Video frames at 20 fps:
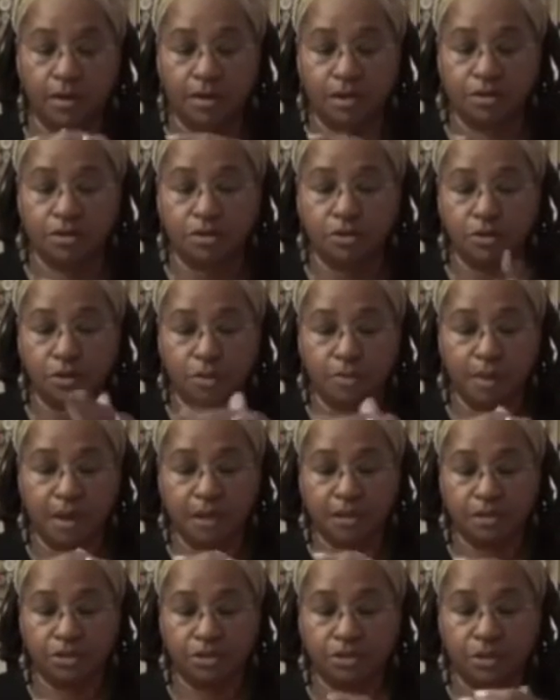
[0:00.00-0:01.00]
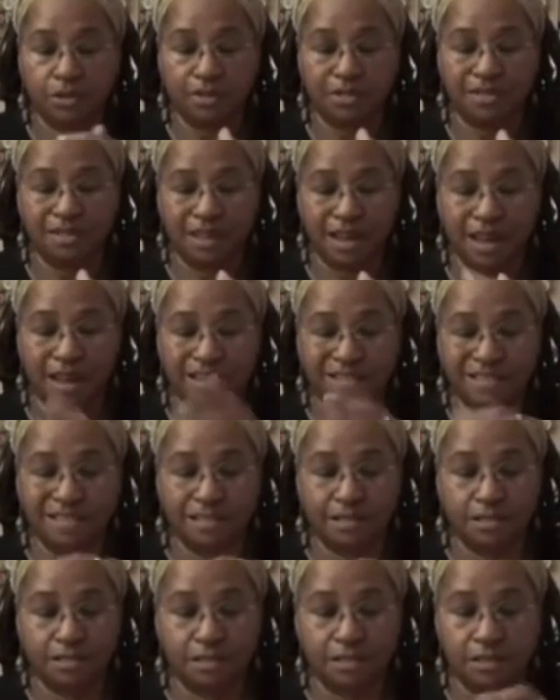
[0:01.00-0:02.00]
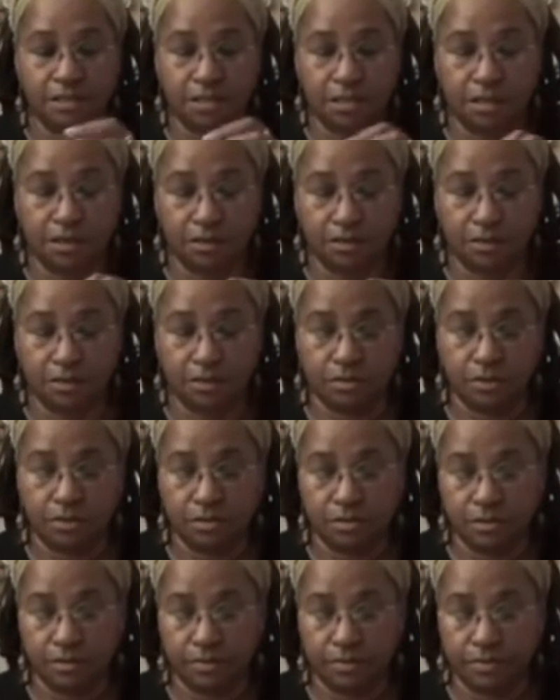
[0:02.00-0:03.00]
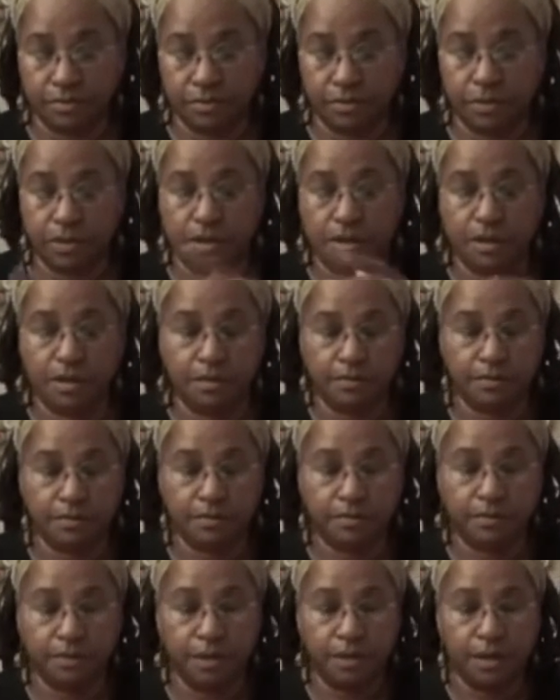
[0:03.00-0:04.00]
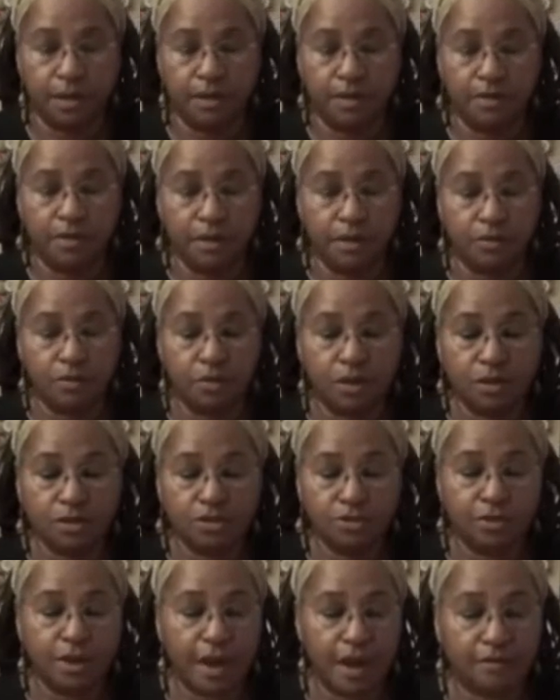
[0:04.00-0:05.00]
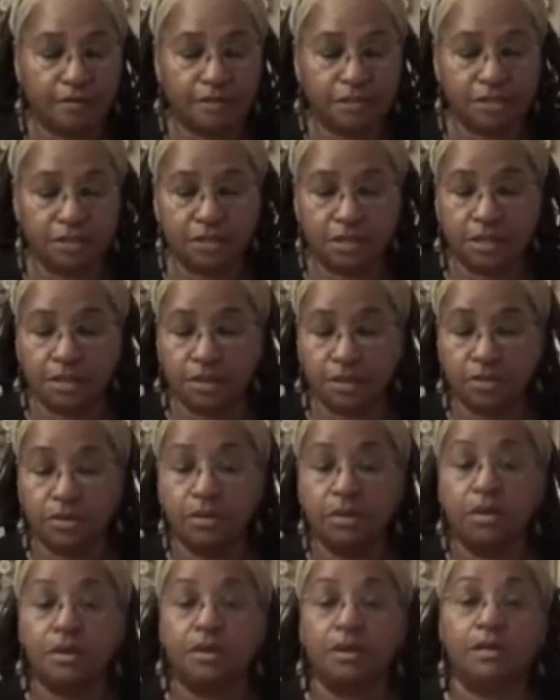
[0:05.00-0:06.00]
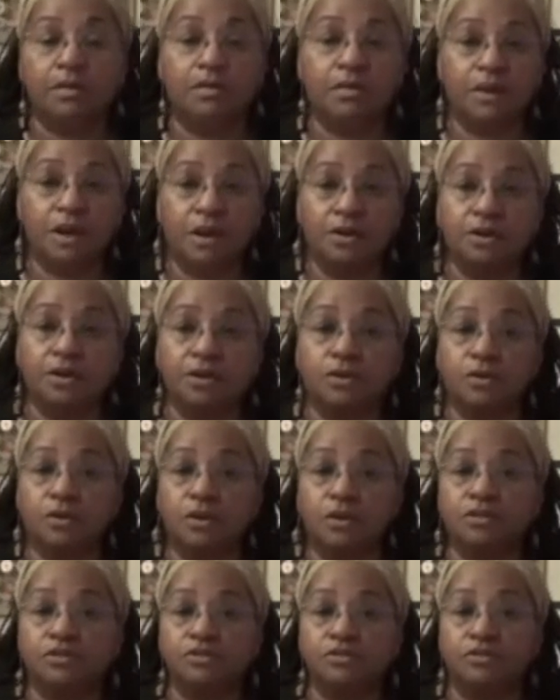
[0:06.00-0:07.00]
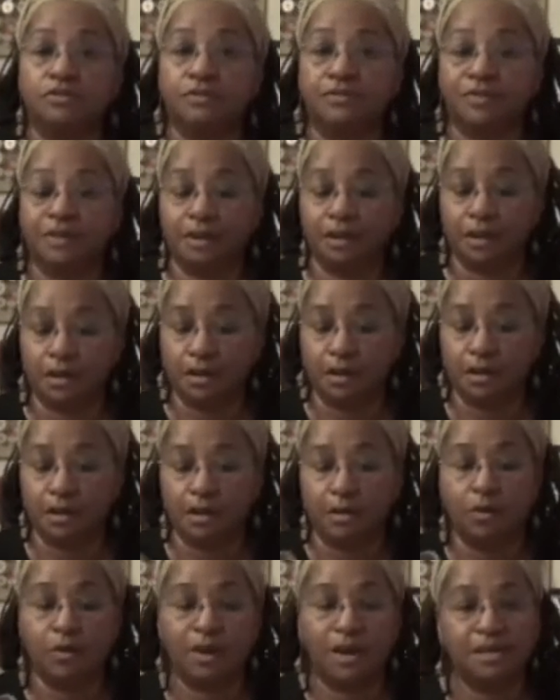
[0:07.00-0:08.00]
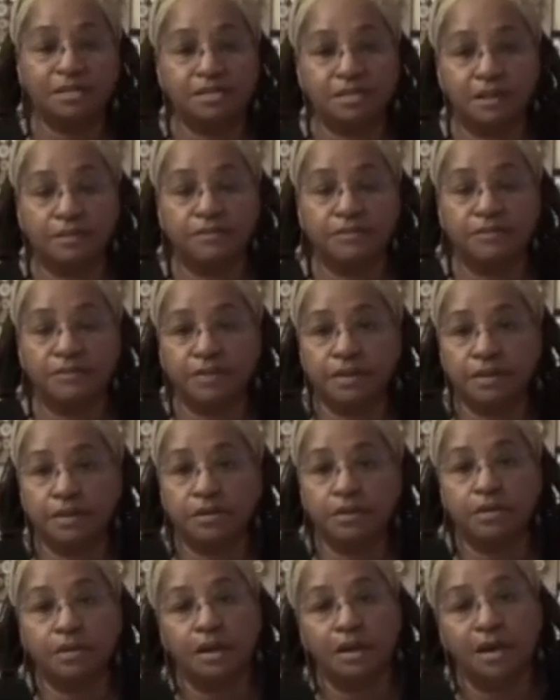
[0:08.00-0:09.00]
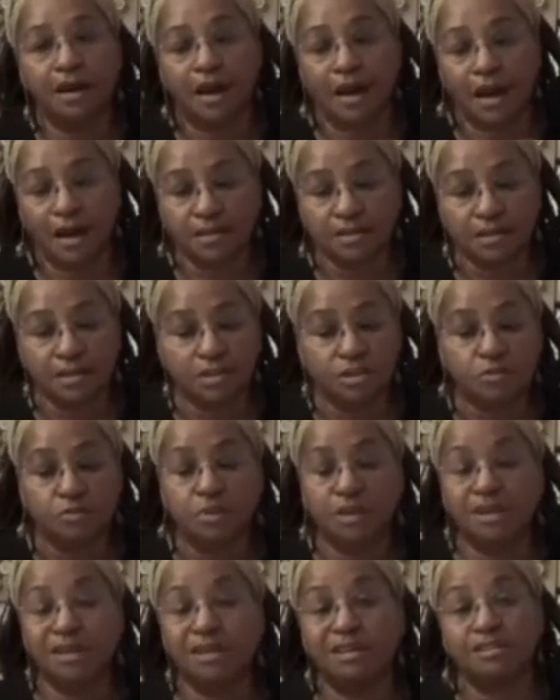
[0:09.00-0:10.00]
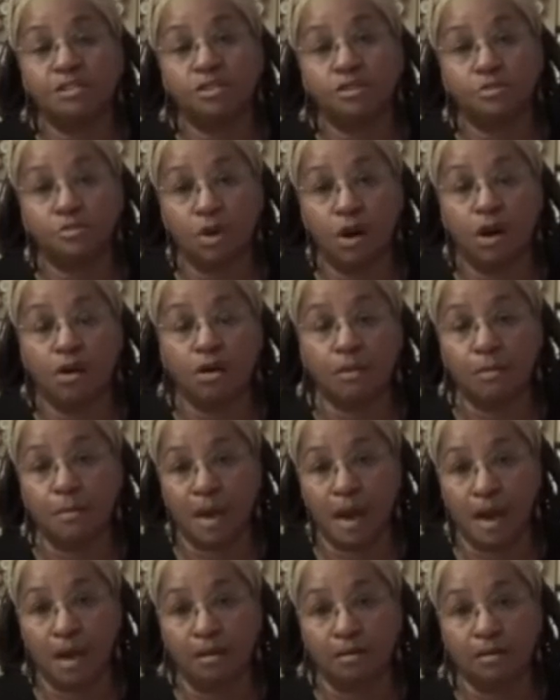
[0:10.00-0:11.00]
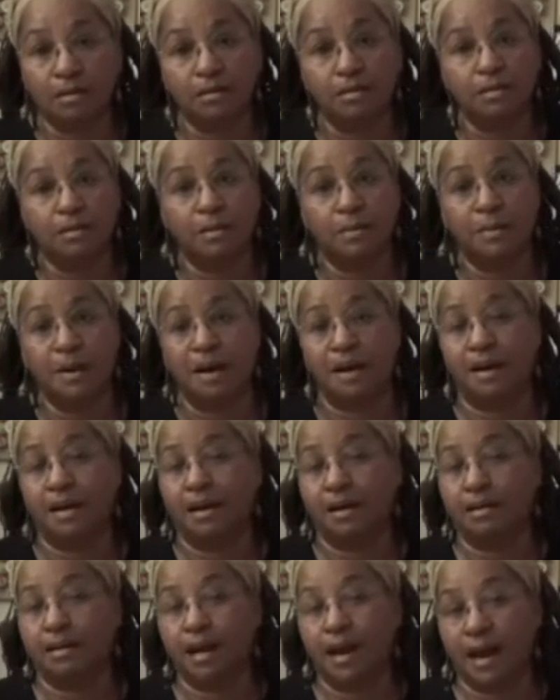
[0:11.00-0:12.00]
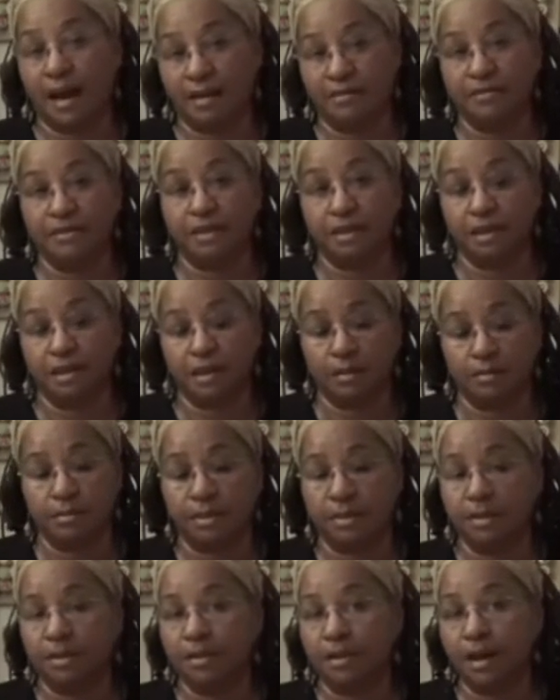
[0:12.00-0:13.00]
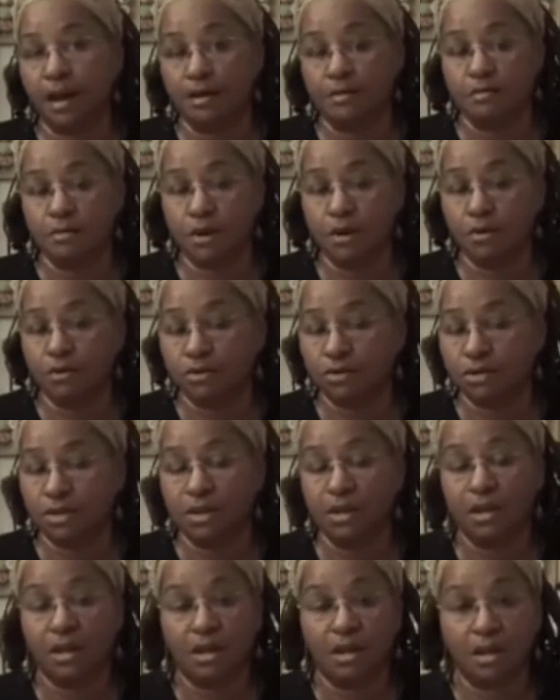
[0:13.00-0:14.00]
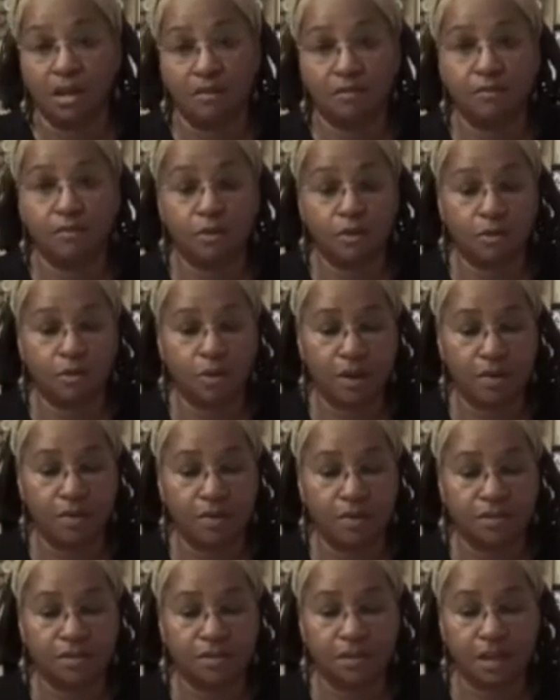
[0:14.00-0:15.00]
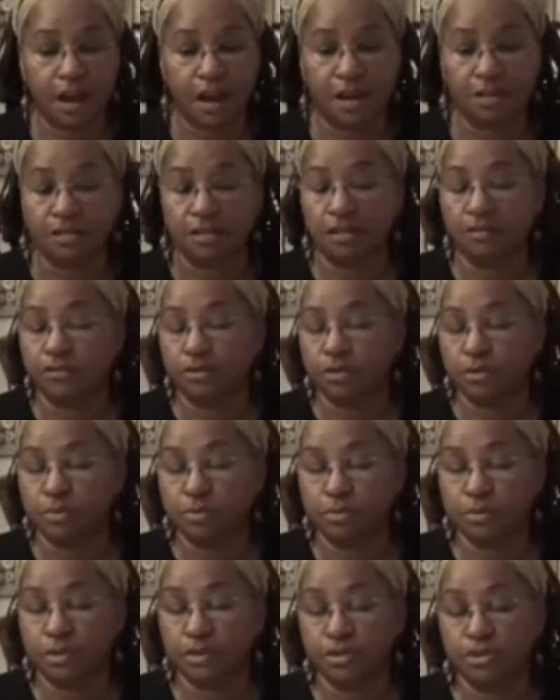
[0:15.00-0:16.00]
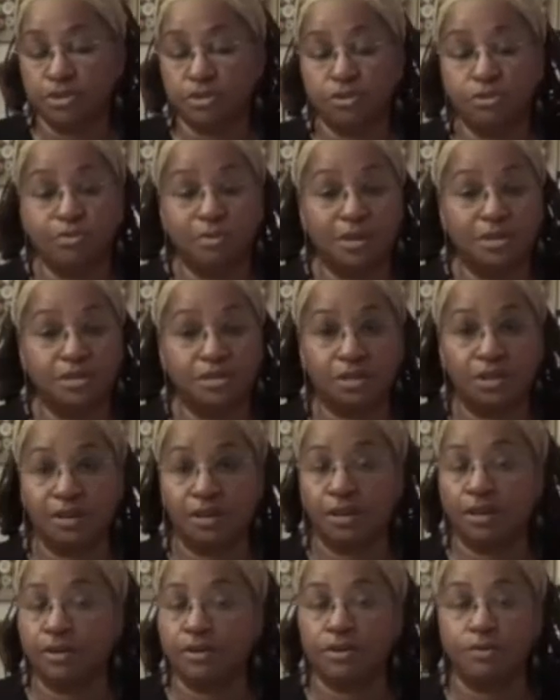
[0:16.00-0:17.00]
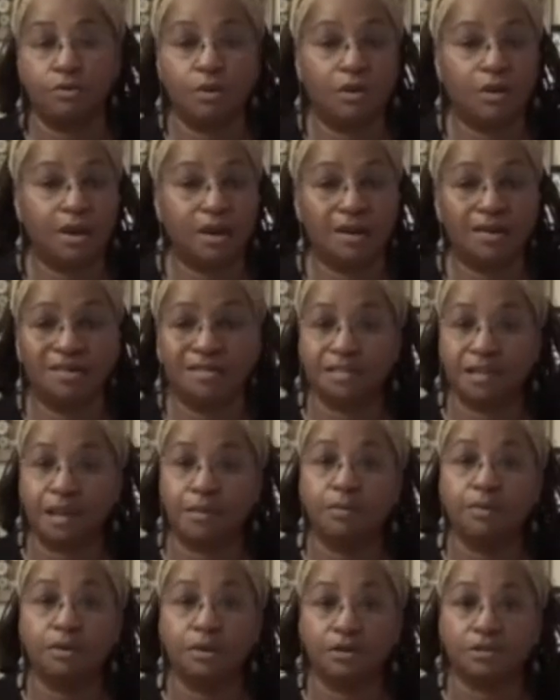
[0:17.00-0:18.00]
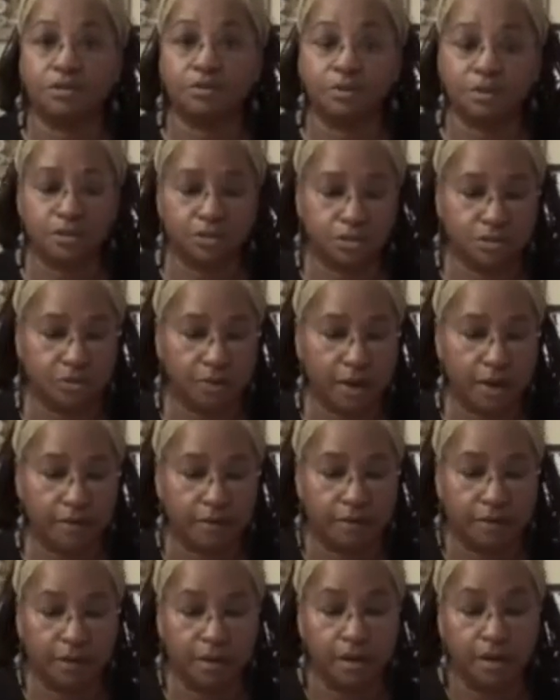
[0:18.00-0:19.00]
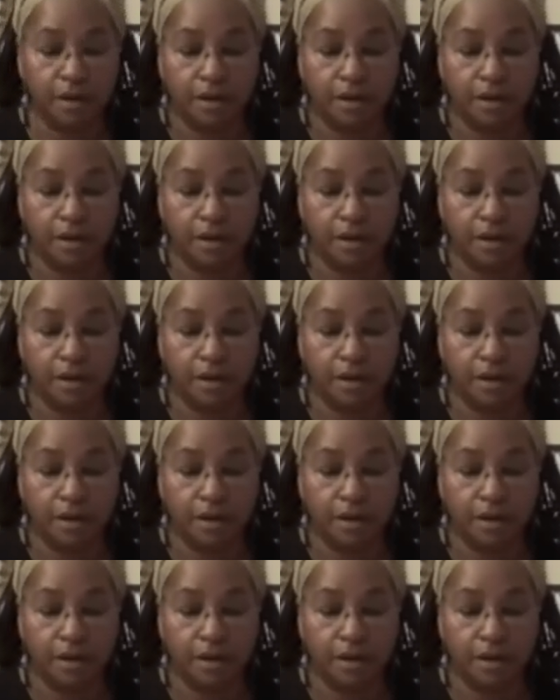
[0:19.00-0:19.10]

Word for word: So you want to make sure it's nice and sealed. Okay? Then once you have it sealed, then you're going to fill it. And when I say fill, I just mean a small amount, about a half a cup at most, even with one this size. If you put too much in here, you won't get any sound because it'll be too heavy.